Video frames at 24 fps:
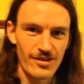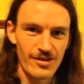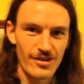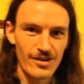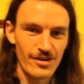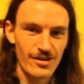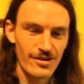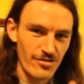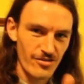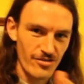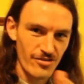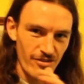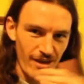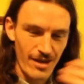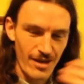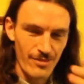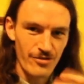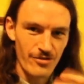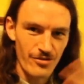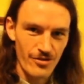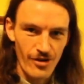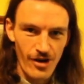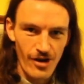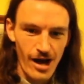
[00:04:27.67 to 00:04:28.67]
stamps
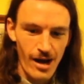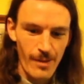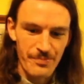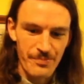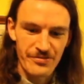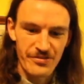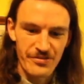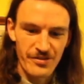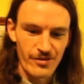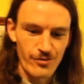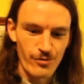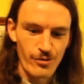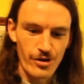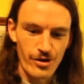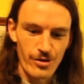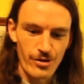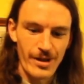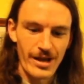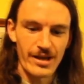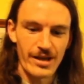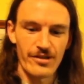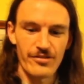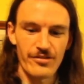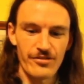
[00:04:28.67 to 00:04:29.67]
are the opposite of what you're
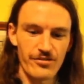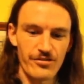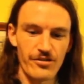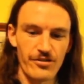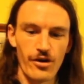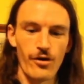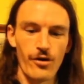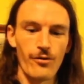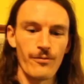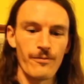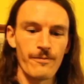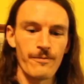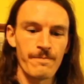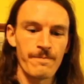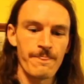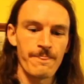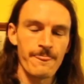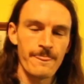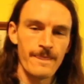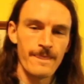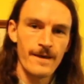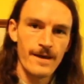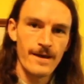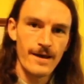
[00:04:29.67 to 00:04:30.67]
making. So
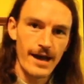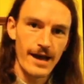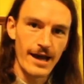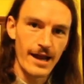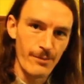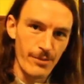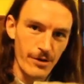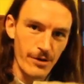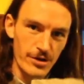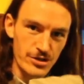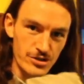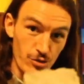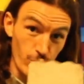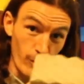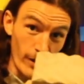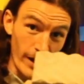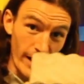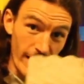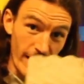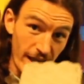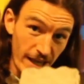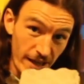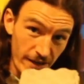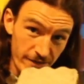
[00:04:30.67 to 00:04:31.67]
I had a bunch of
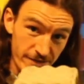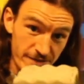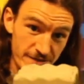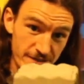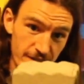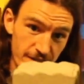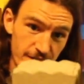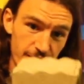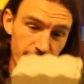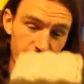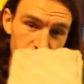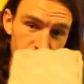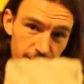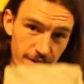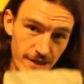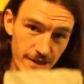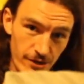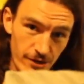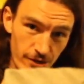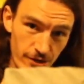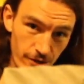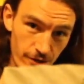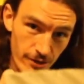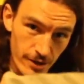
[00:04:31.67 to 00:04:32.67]
waves
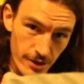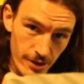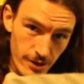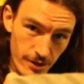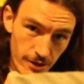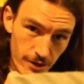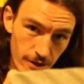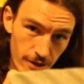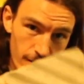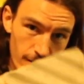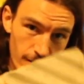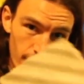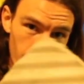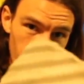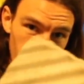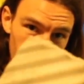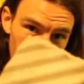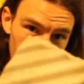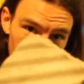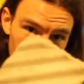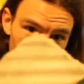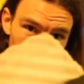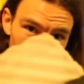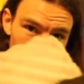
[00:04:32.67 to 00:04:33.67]
here.
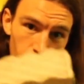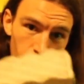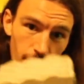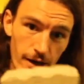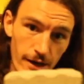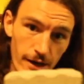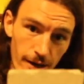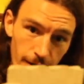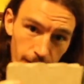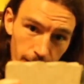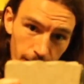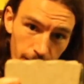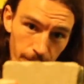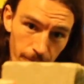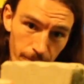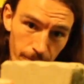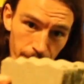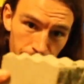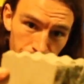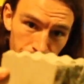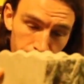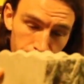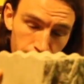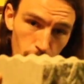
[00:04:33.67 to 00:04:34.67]
Fun
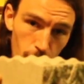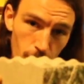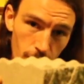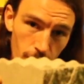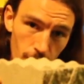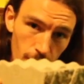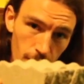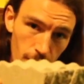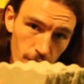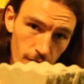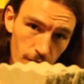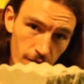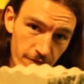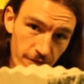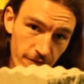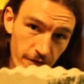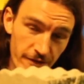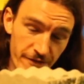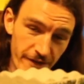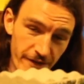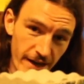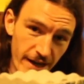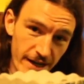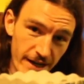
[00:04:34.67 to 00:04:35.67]

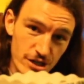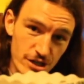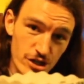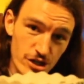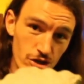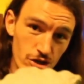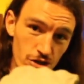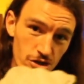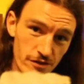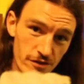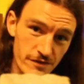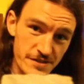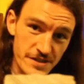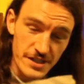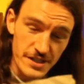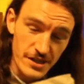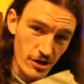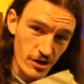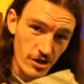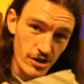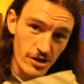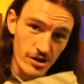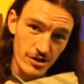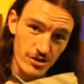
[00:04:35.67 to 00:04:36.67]
fact, curves and
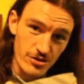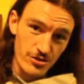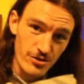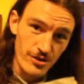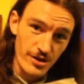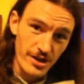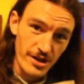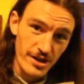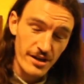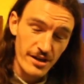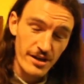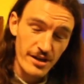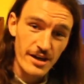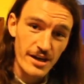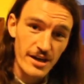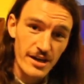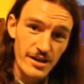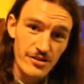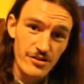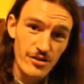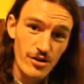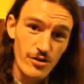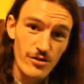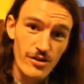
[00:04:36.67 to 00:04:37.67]
concrete
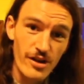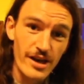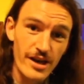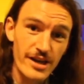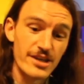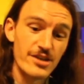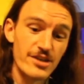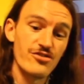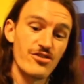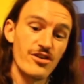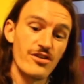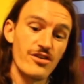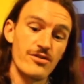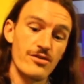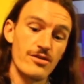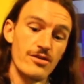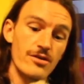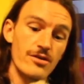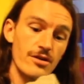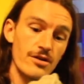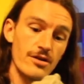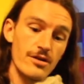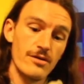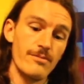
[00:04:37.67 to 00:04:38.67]
don't like each other.
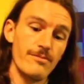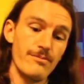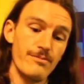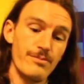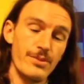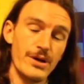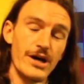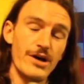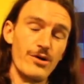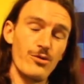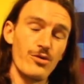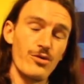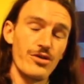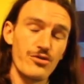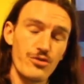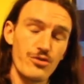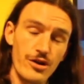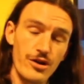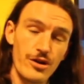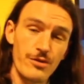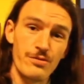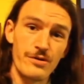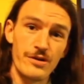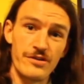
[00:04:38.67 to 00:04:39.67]
But with
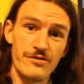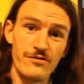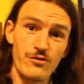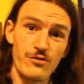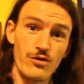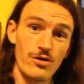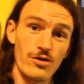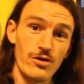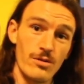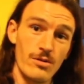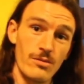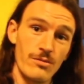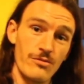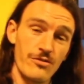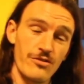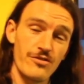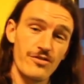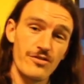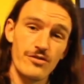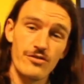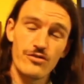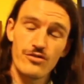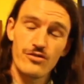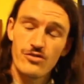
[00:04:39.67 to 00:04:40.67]
3D printed forms,
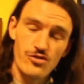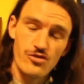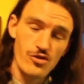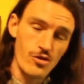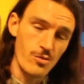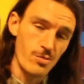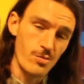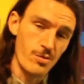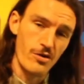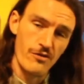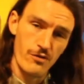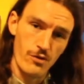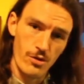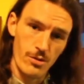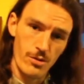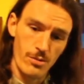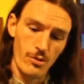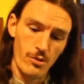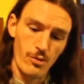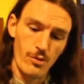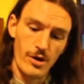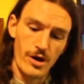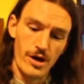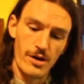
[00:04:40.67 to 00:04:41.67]
super affordable
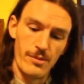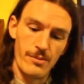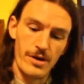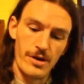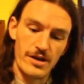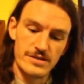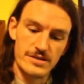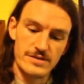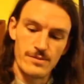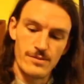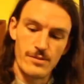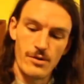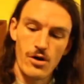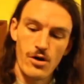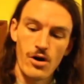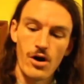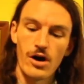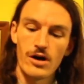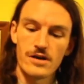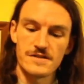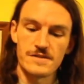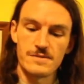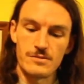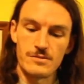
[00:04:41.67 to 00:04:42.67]
way to make some
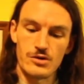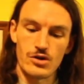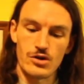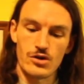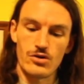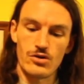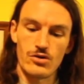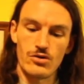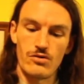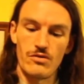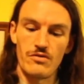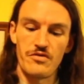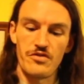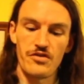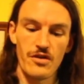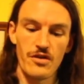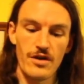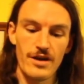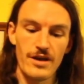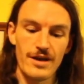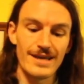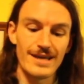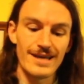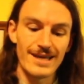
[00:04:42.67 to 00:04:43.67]
awesome curves
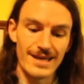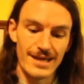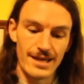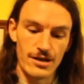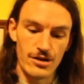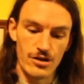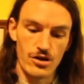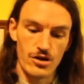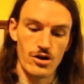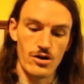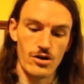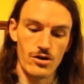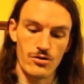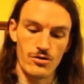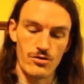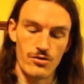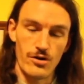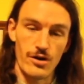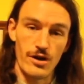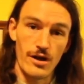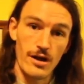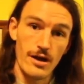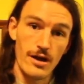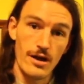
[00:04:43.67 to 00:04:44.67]
in
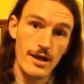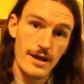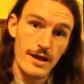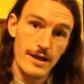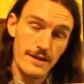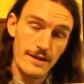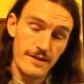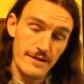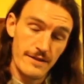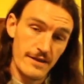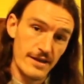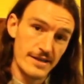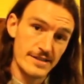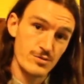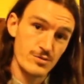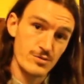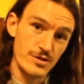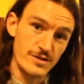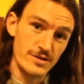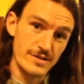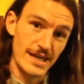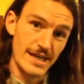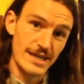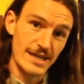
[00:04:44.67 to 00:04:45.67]
concrete. This
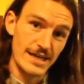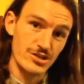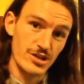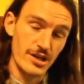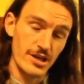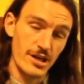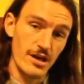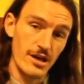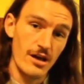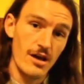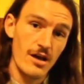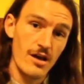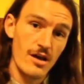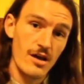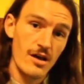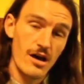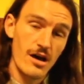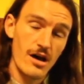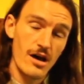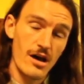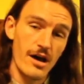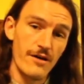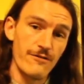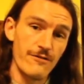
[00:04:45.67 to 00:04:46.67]
was actually
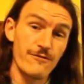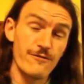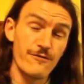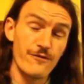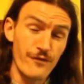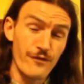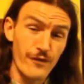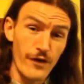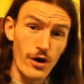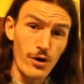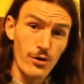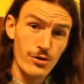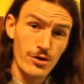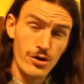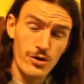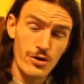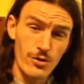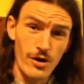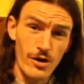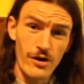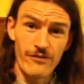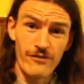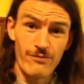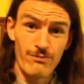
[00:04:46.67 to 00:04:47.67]
a photo
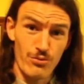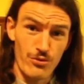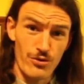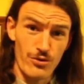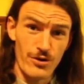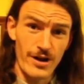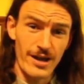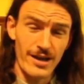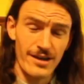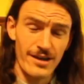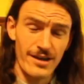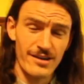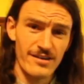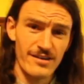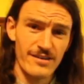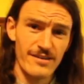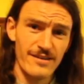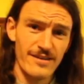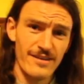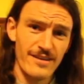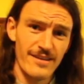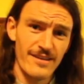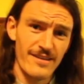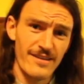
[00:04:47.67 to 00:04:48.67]
of brick
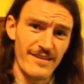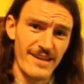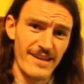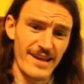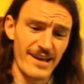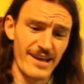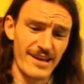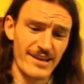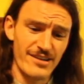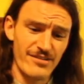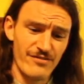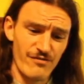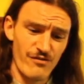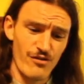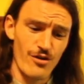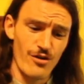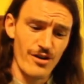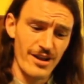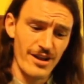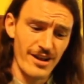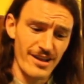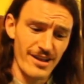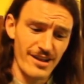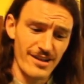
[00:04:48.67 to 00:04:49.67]
that I
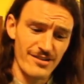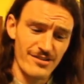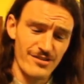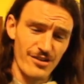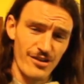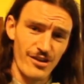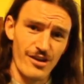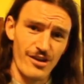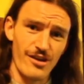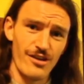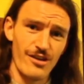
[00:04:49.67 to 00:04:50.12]
converted into